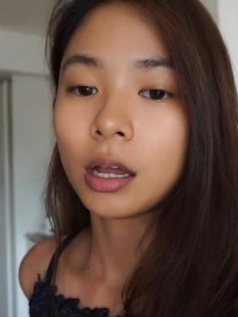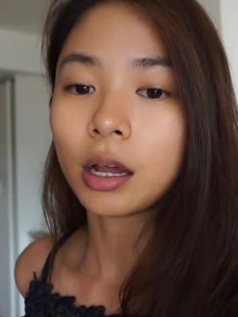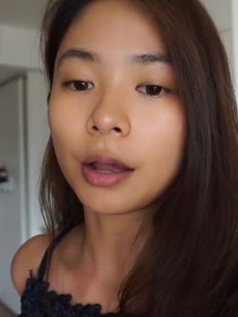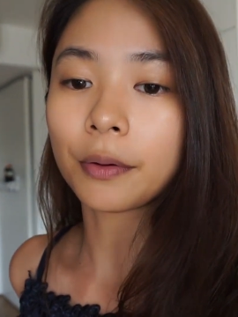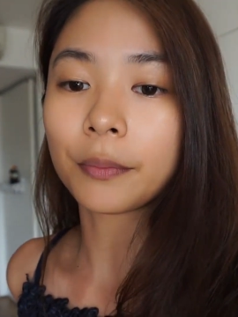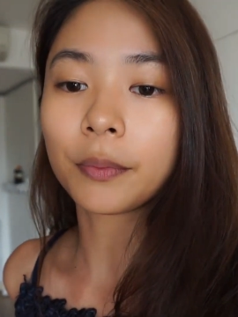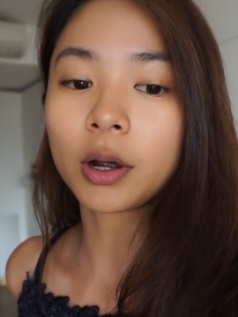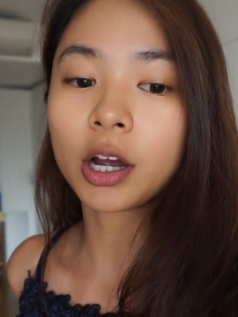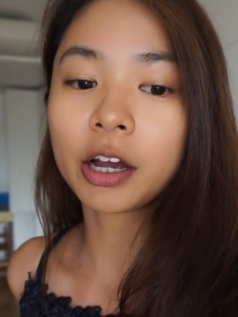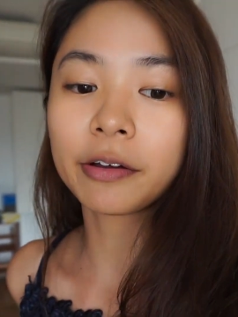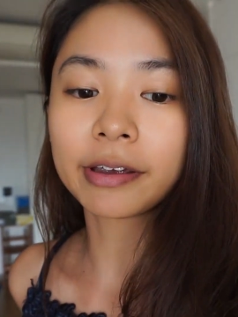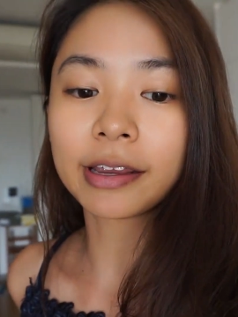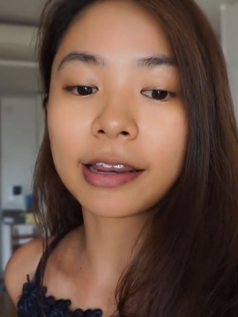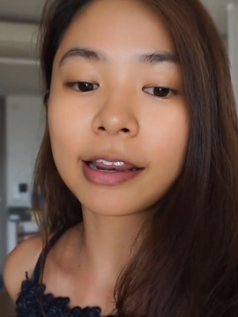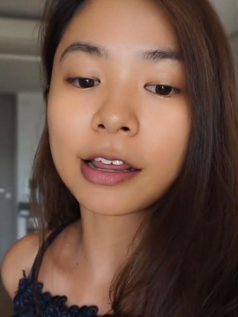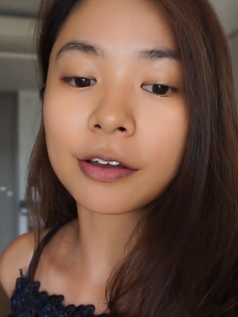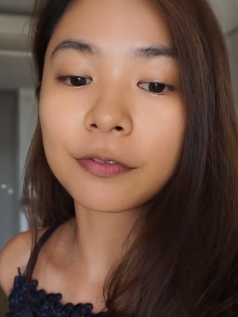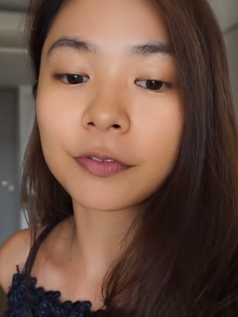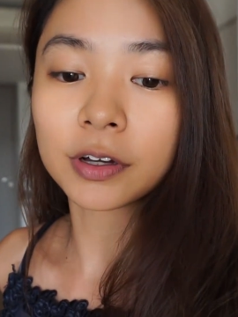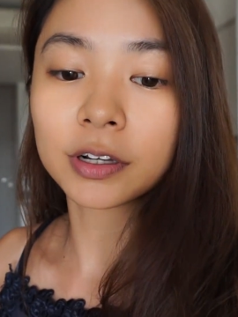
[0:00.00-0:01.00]
I woke up at
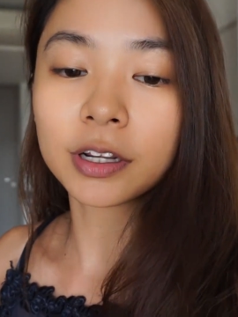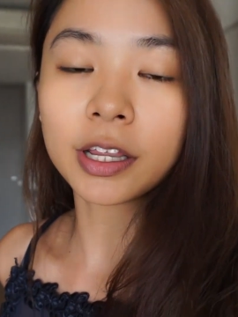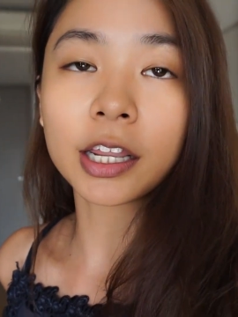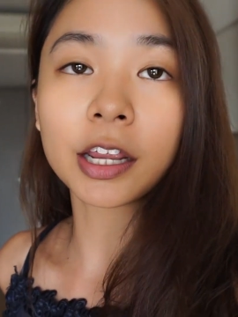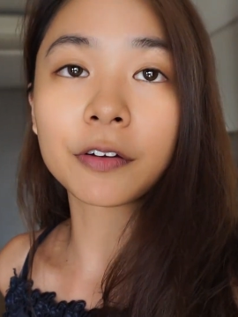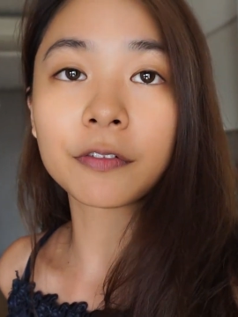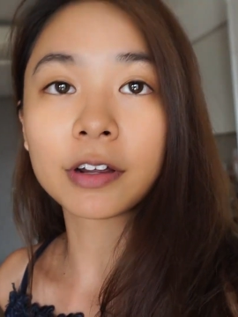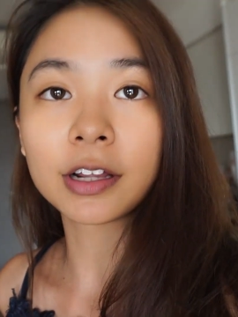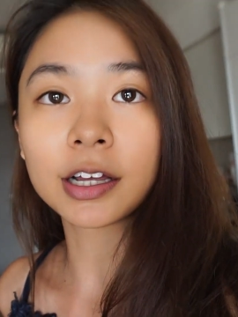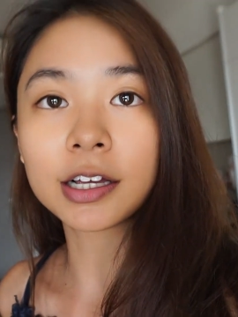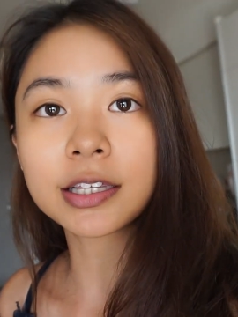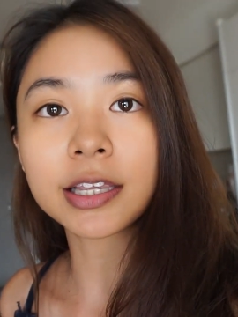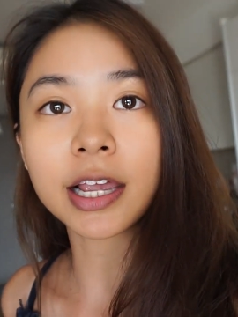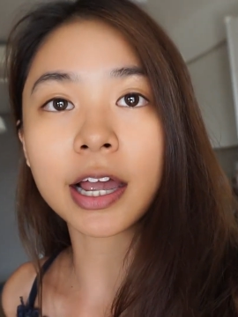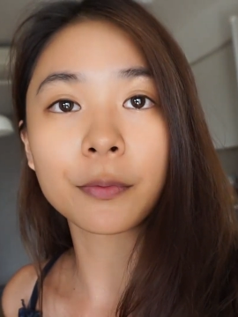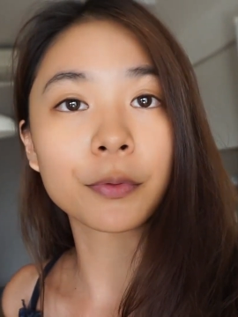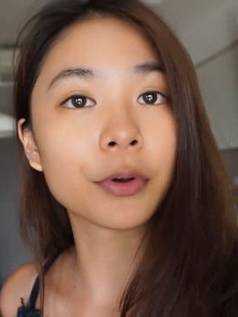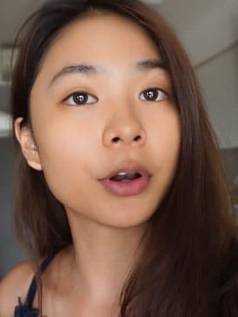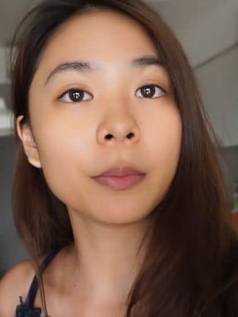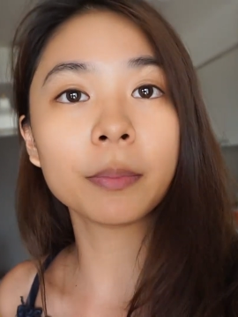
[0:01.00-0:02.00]
11 and I realized that
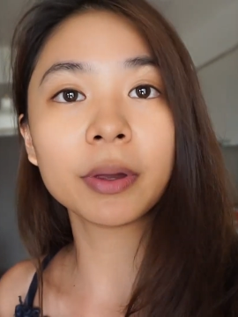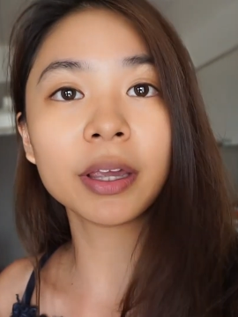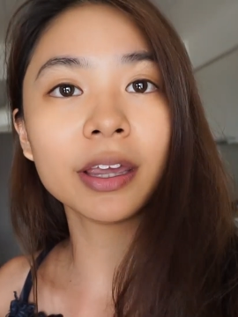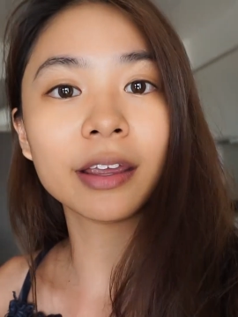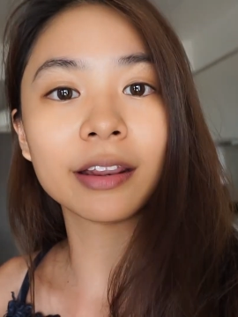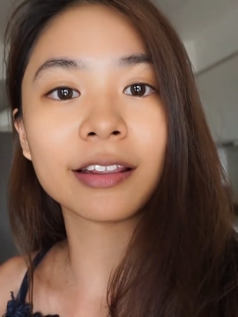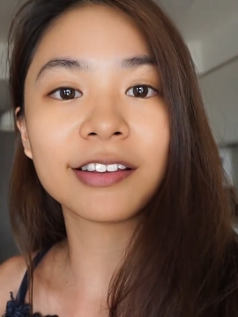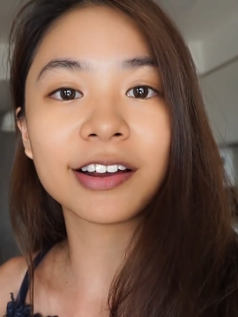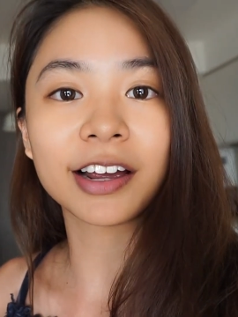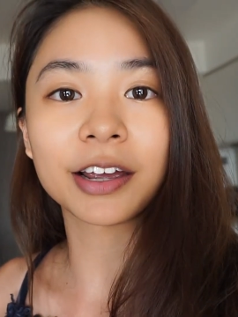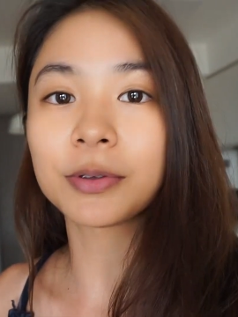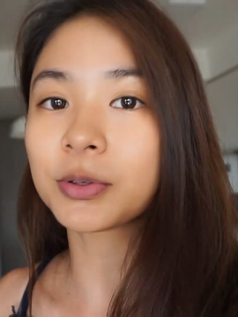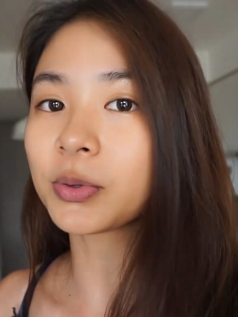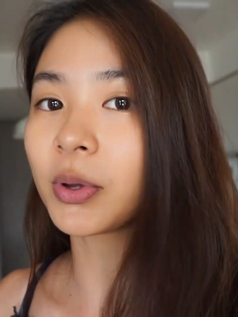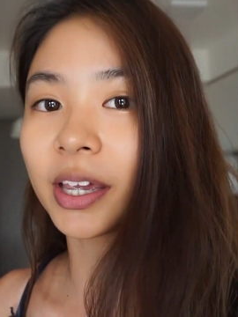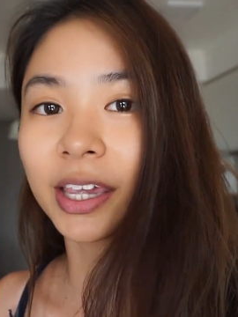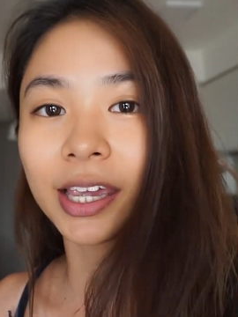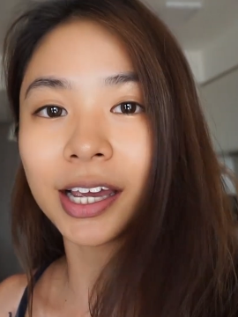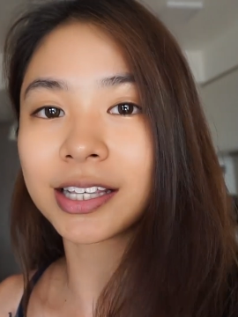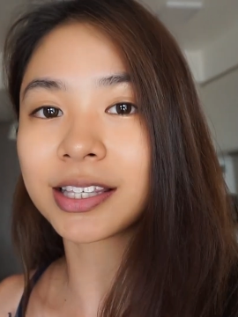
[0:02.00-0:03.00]
I will not make it in time so
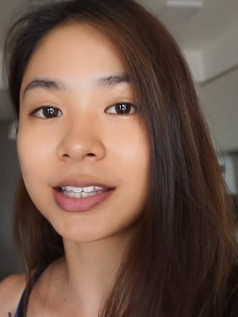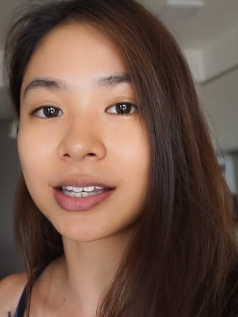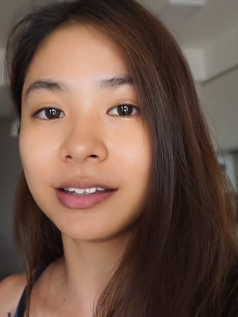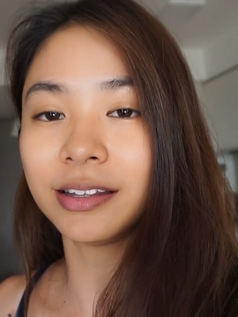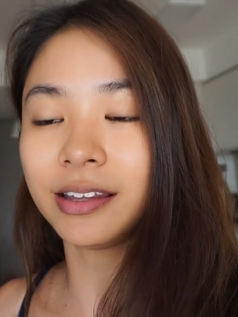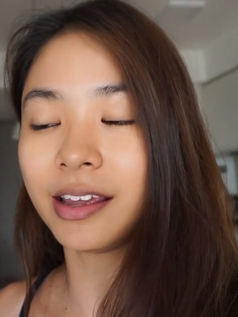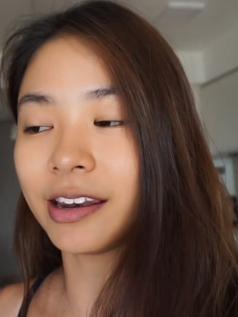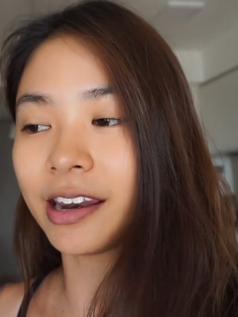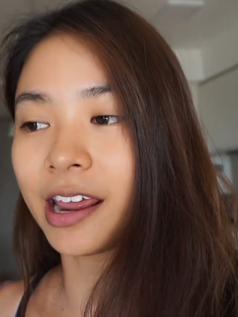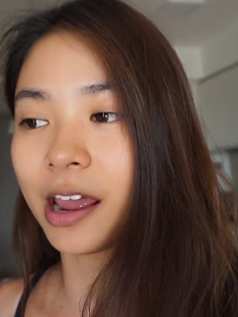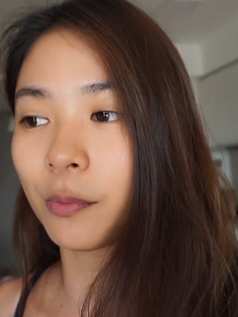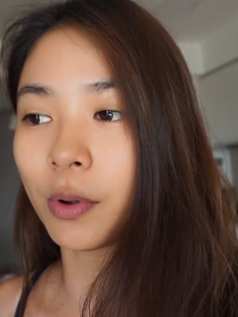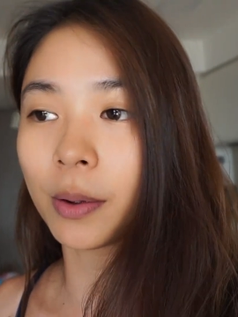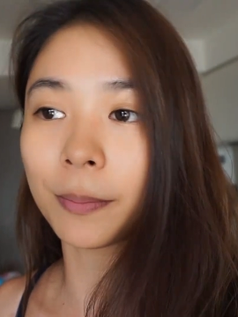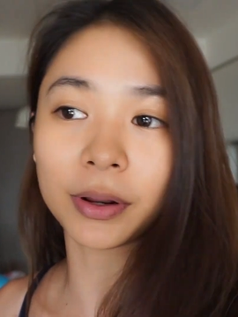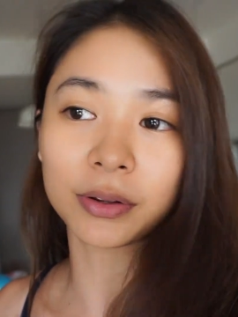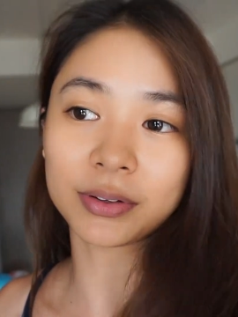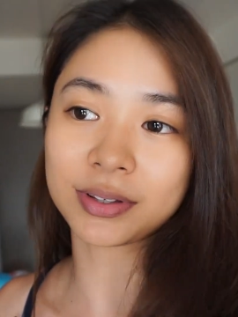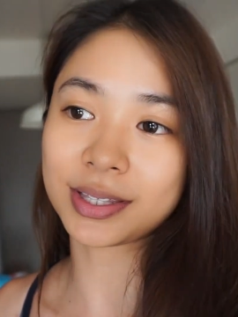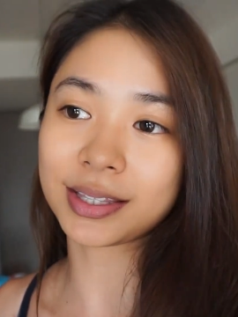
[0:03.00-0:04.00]
I cancelled it and then I went back to